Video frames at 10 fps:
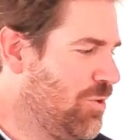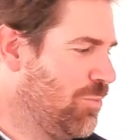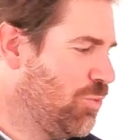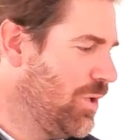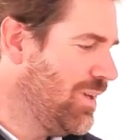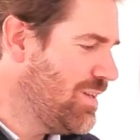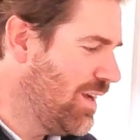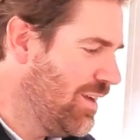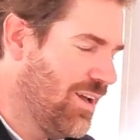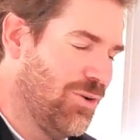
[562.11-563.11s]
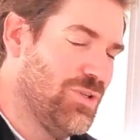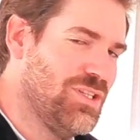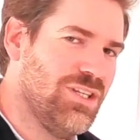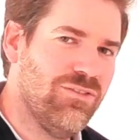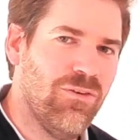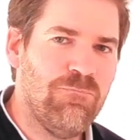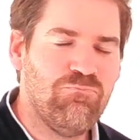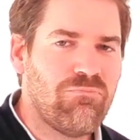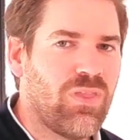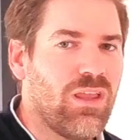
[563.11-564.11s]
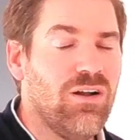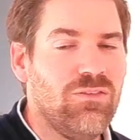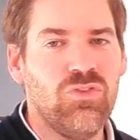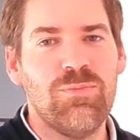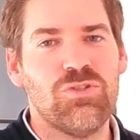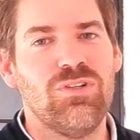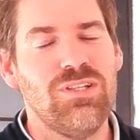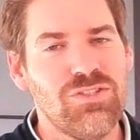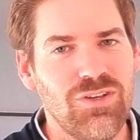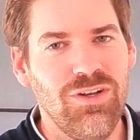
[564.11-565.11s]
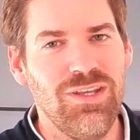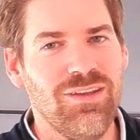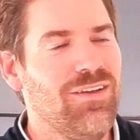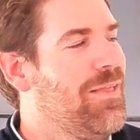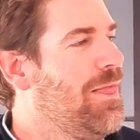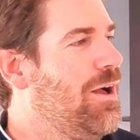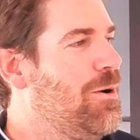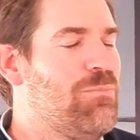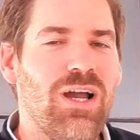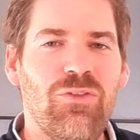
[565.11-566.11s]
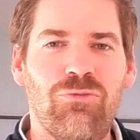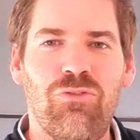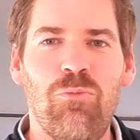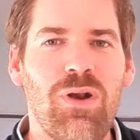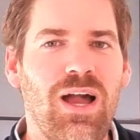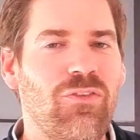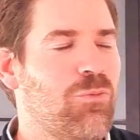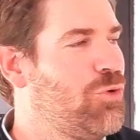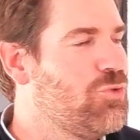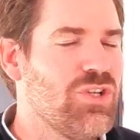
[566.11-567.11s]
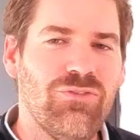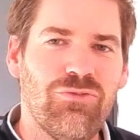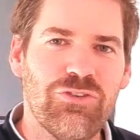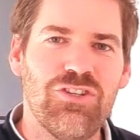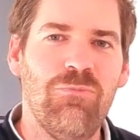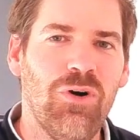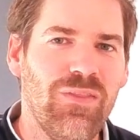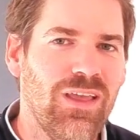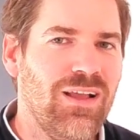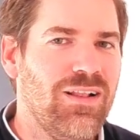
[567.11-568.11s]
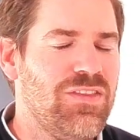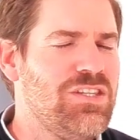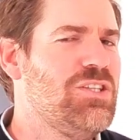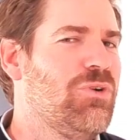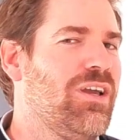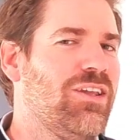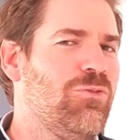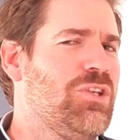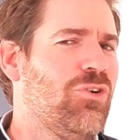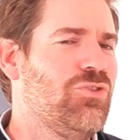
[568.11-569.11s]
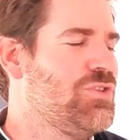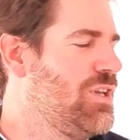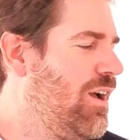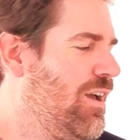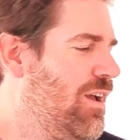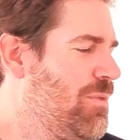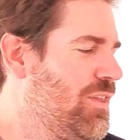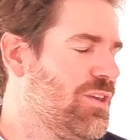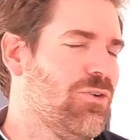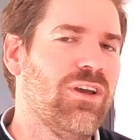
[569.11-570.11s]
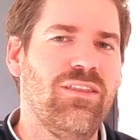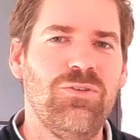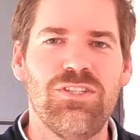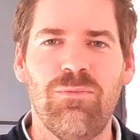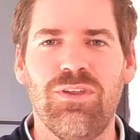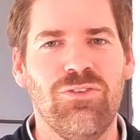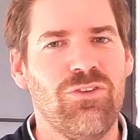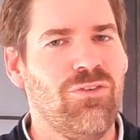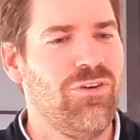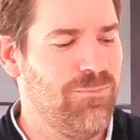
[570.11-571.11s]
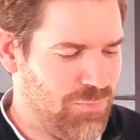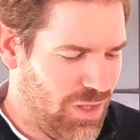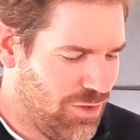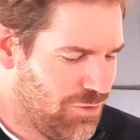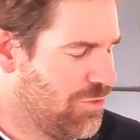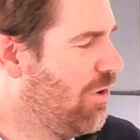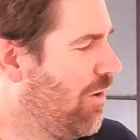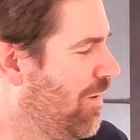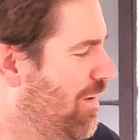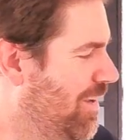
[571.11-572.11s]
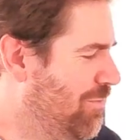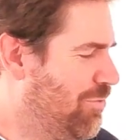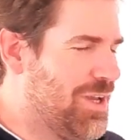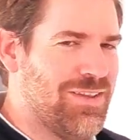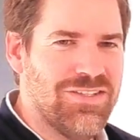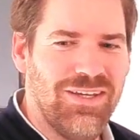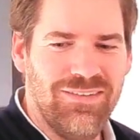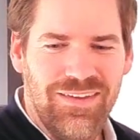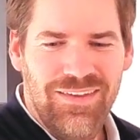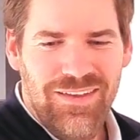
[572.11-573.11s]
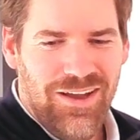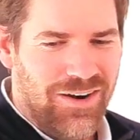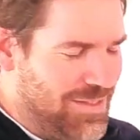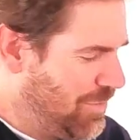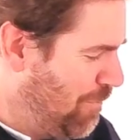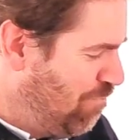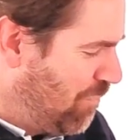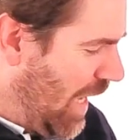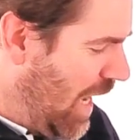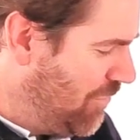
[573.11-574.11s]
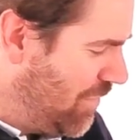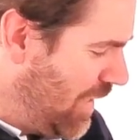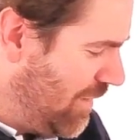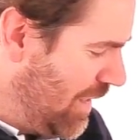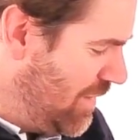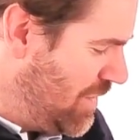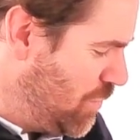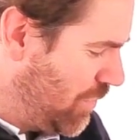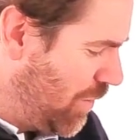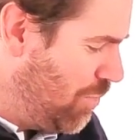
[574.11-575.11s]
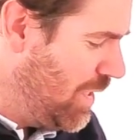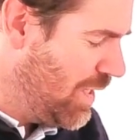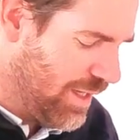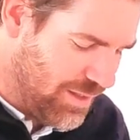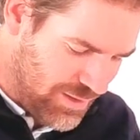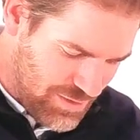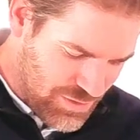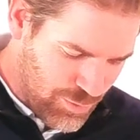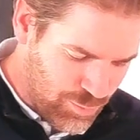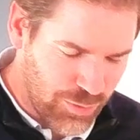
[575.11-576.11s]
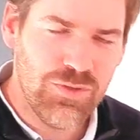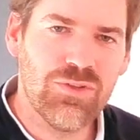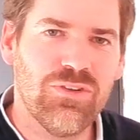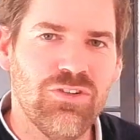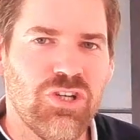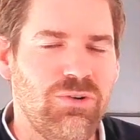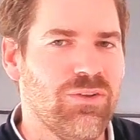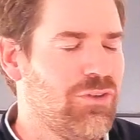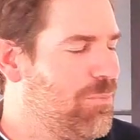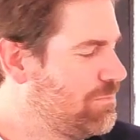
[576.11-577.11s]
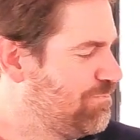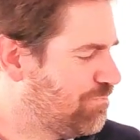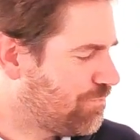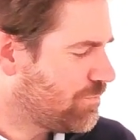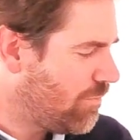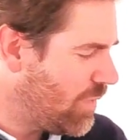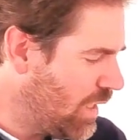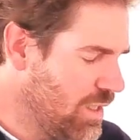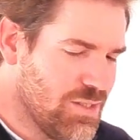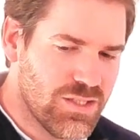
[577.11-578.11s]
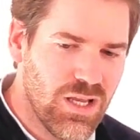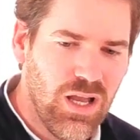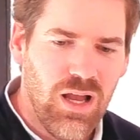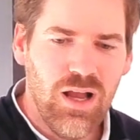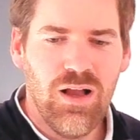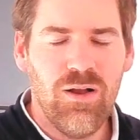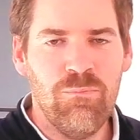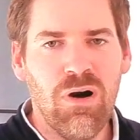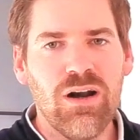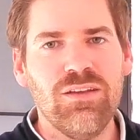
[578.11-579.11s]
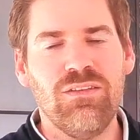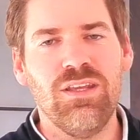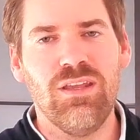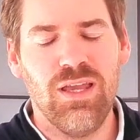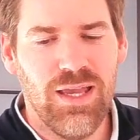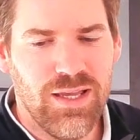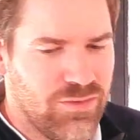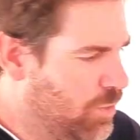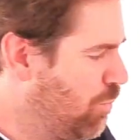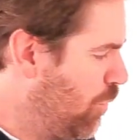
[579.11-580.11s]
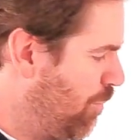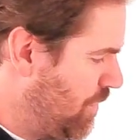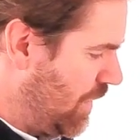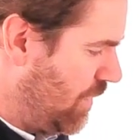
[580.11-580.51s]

But when I receive an absolutely stunning plan or floor plan or project for someone, this is where I get a bit cautious. I'm thinking, okay, there is something under the rug, if we can say it. All right, so after that, and this is what I really like, this is the bonus or the cherry on top, it's marketing and repurposing.